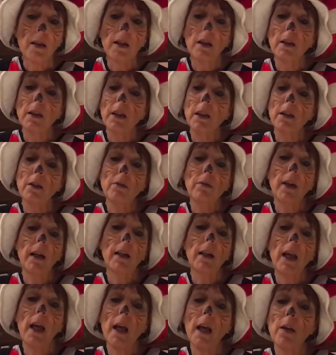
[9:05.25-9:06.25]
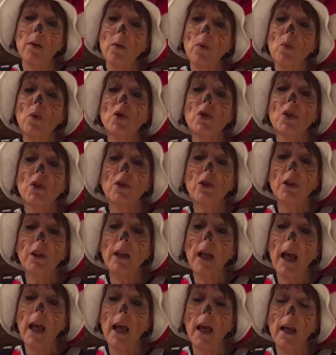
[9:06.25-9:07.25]
the little red hen was a good
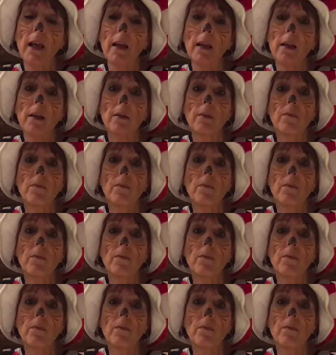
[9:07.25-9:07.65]
egg.